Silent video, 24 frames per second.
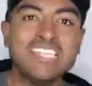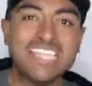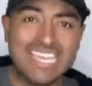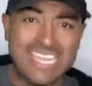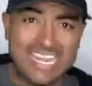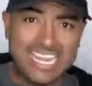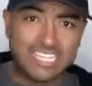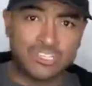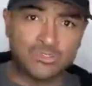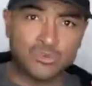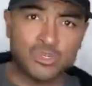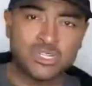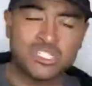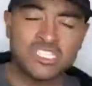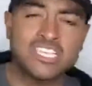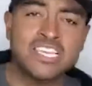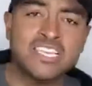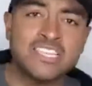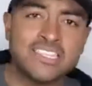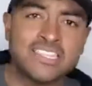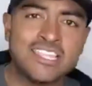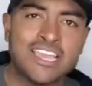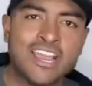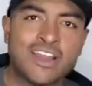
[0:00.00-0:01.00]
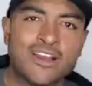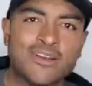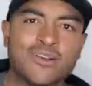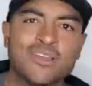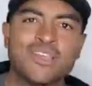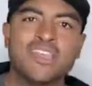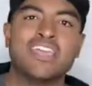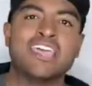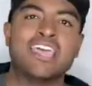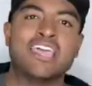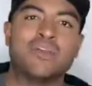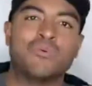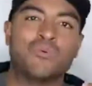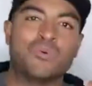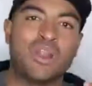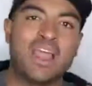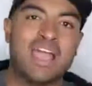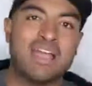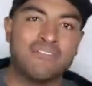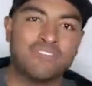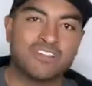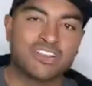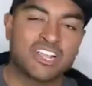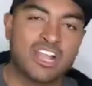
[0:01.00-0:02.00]
And as we're sitting there and we're
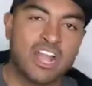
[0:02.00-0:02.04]
having a